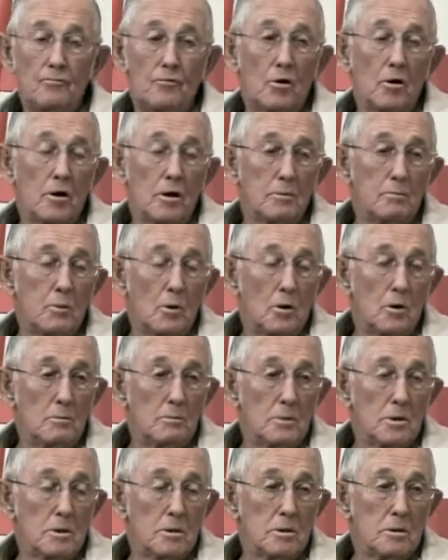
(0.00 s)
fire
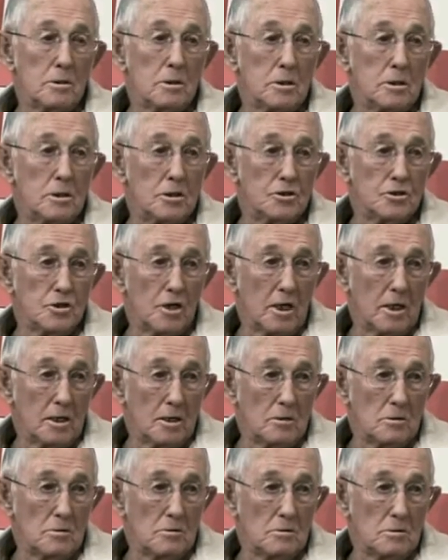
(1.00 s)
department is
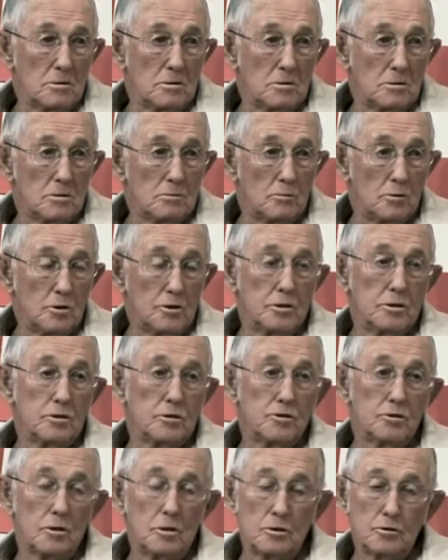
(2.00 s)
now, where
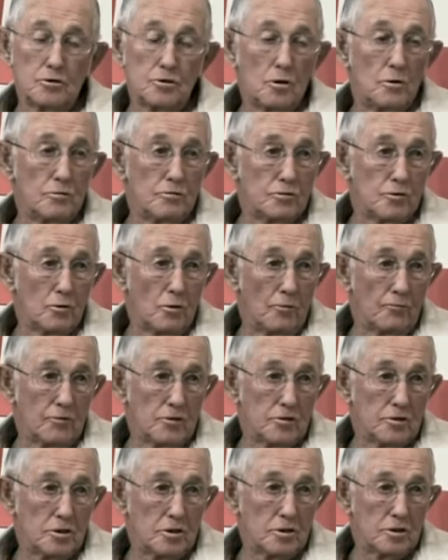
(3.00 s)
the uh, sheriff's
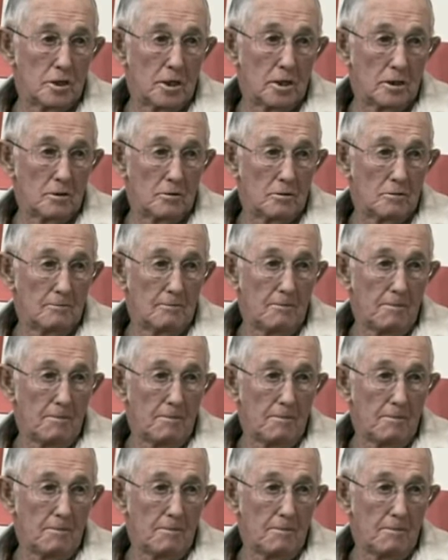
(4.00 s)
office is now.